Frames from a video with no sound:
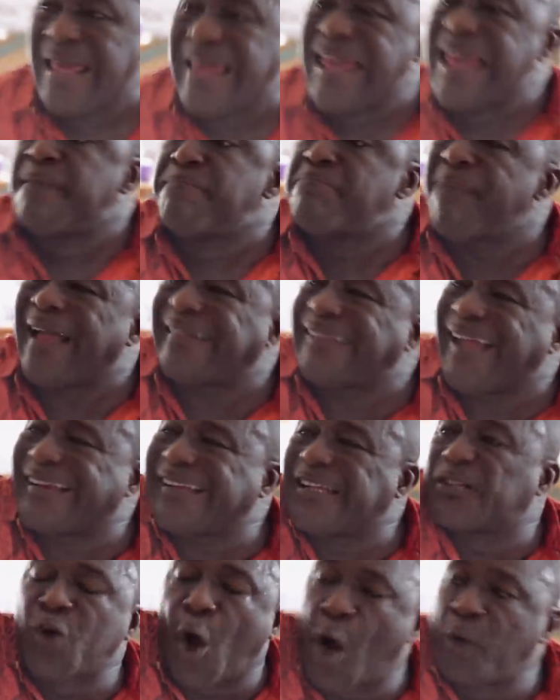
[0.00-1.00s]
He
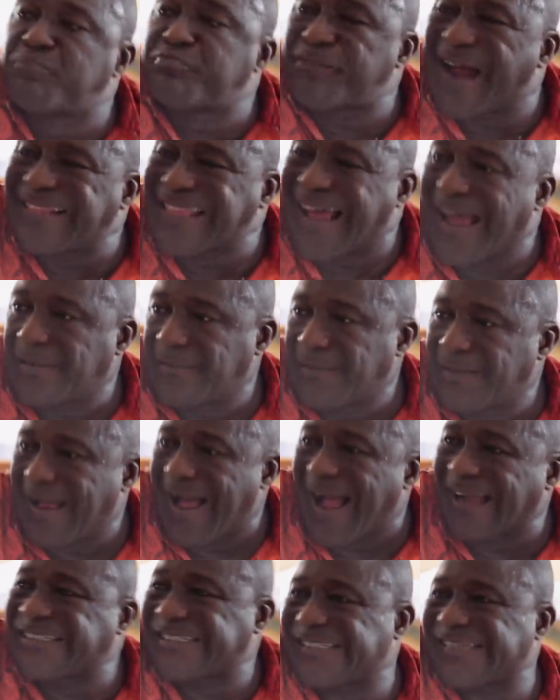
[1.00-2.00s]
murdered his own brother,
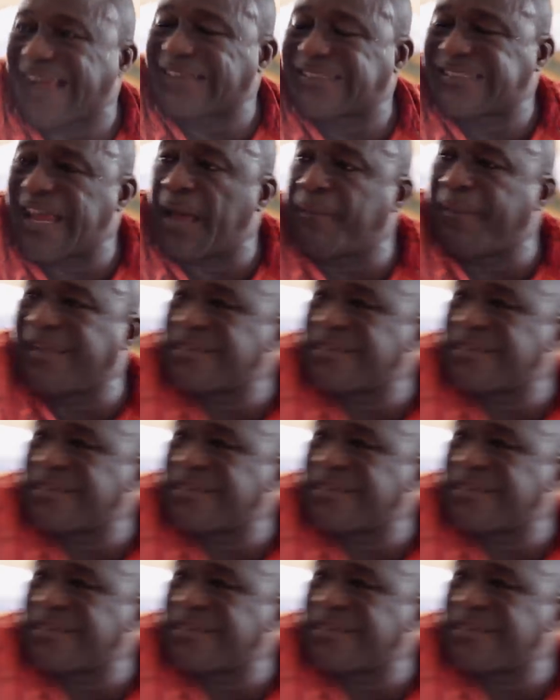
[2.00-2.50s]
Jean